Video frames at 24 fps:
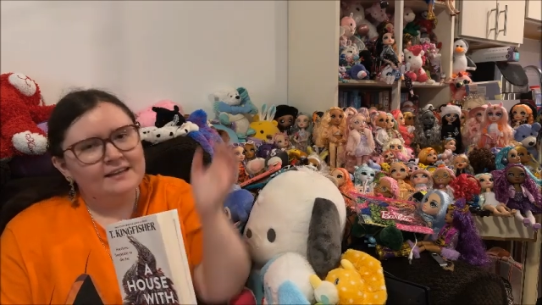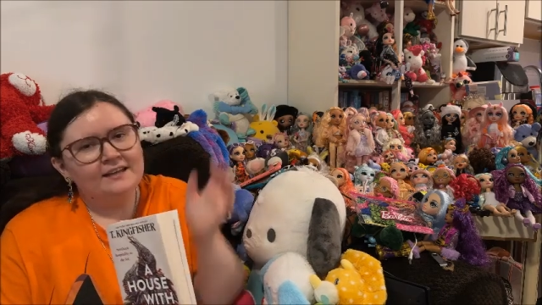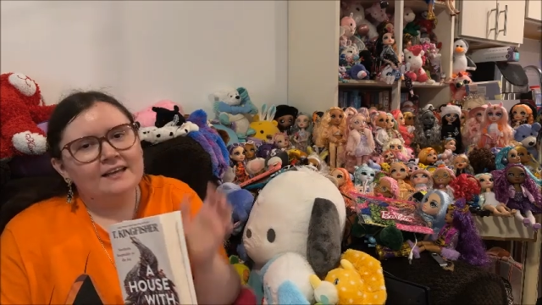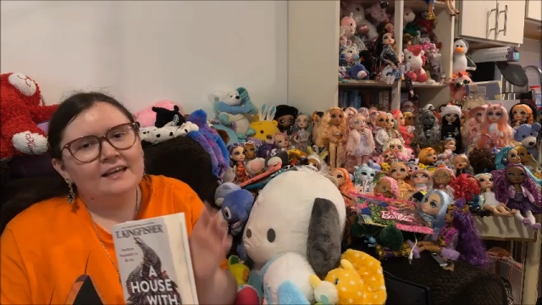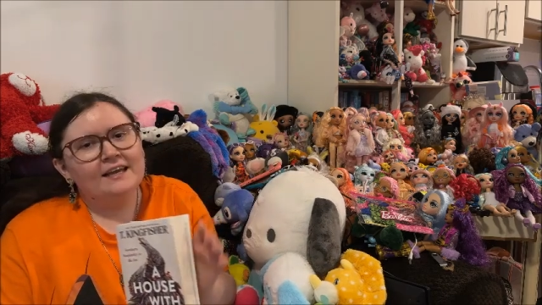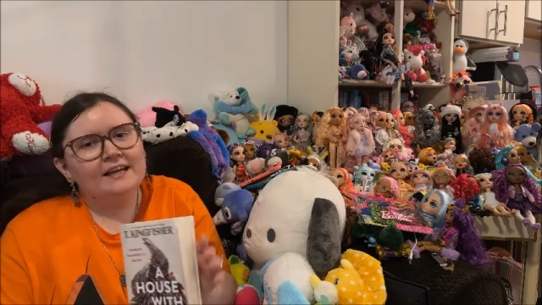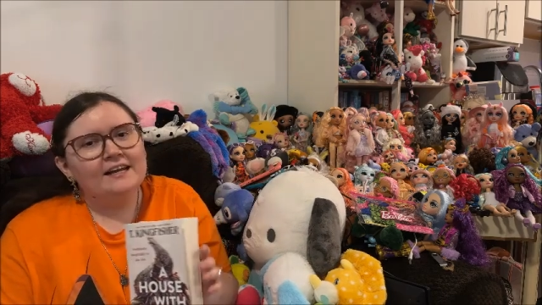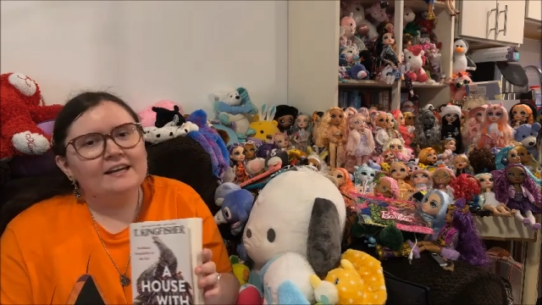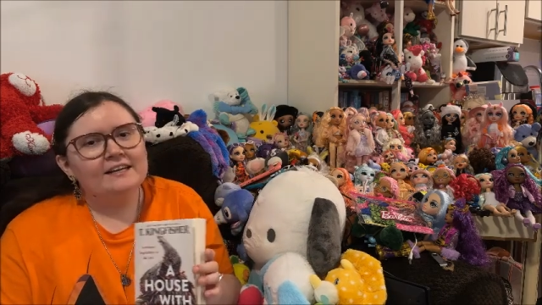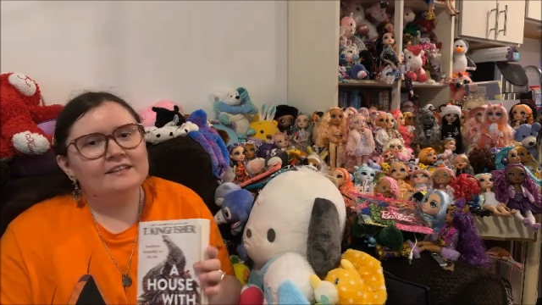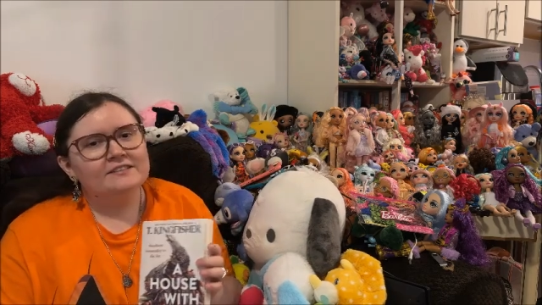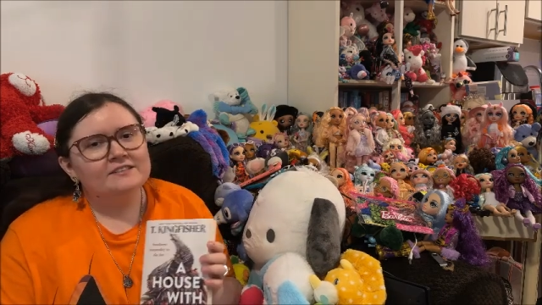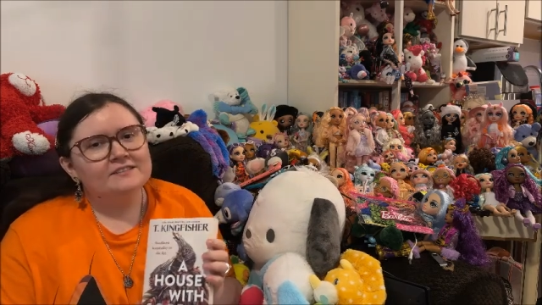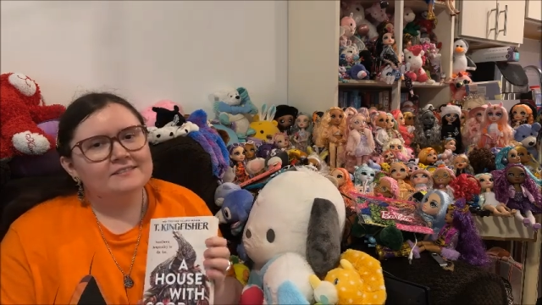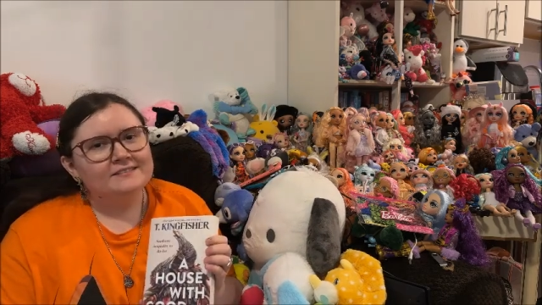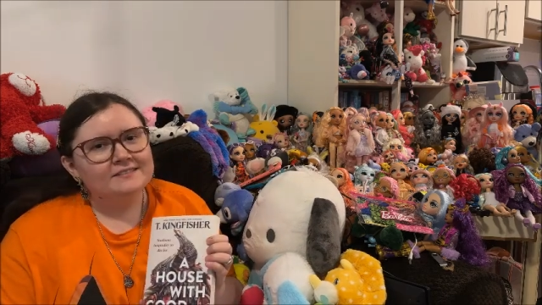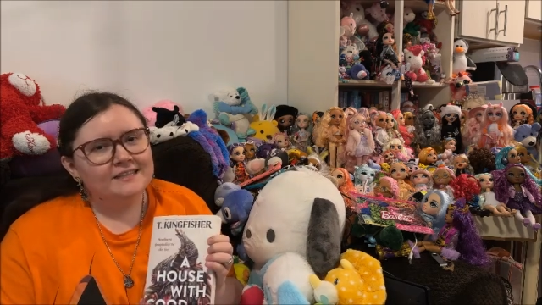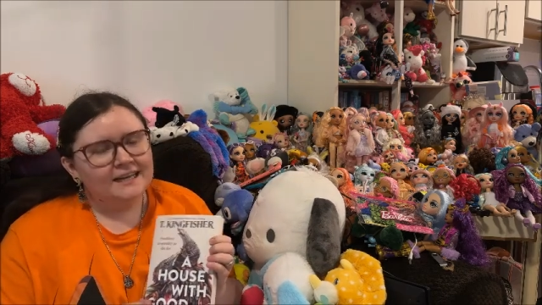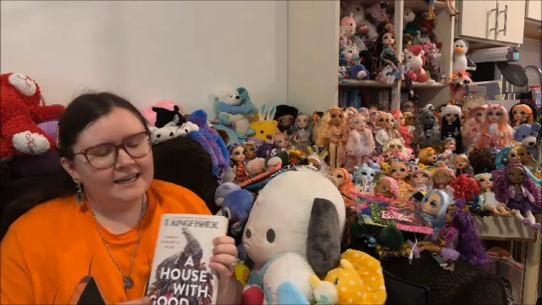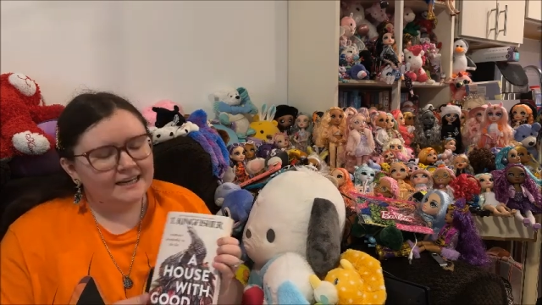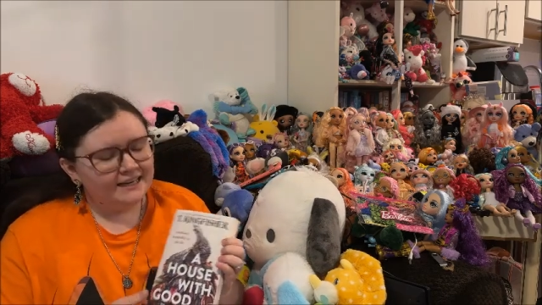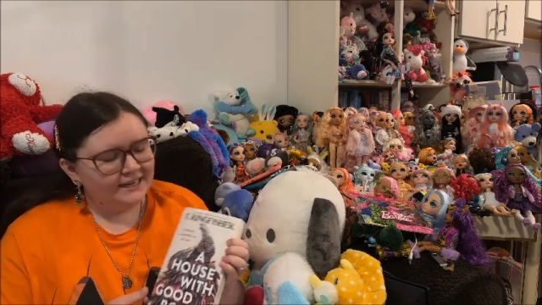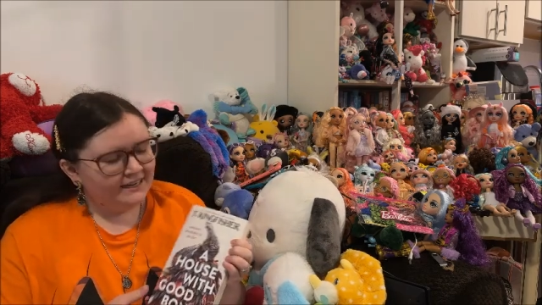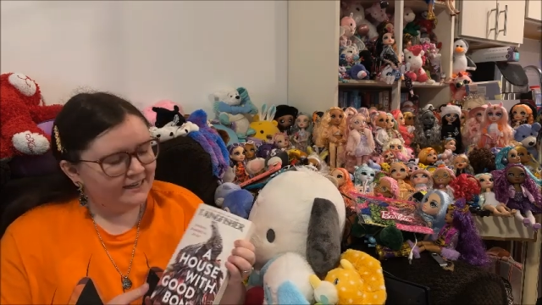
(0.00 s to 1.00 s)
And
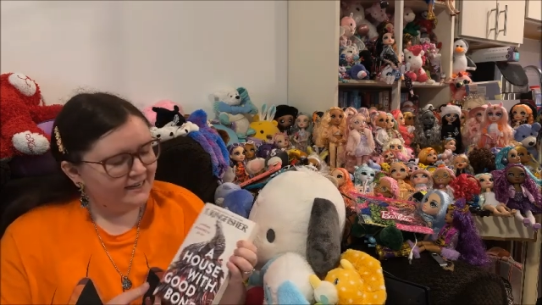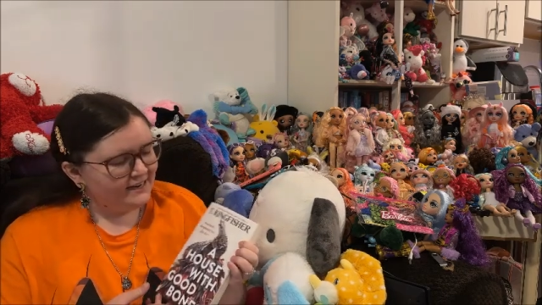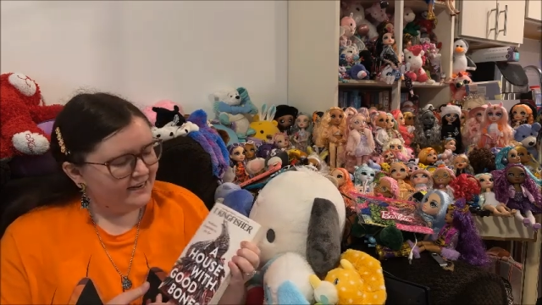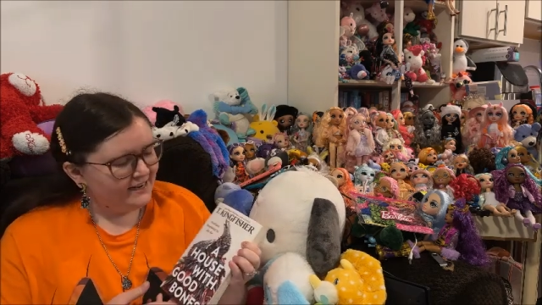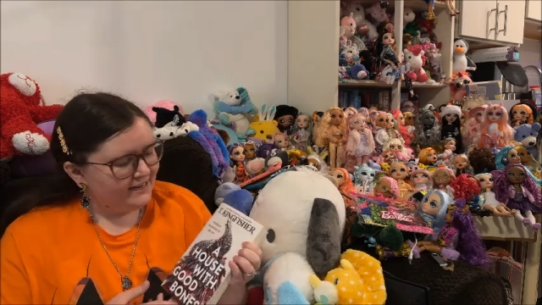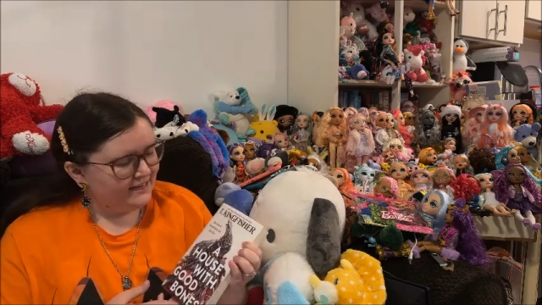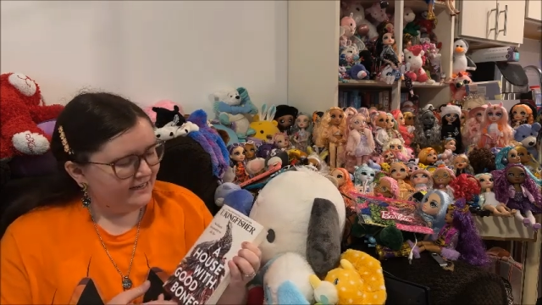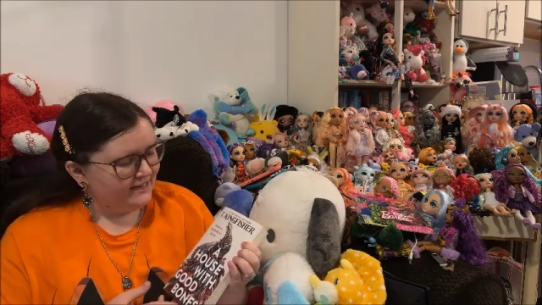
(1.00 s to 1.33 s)
today I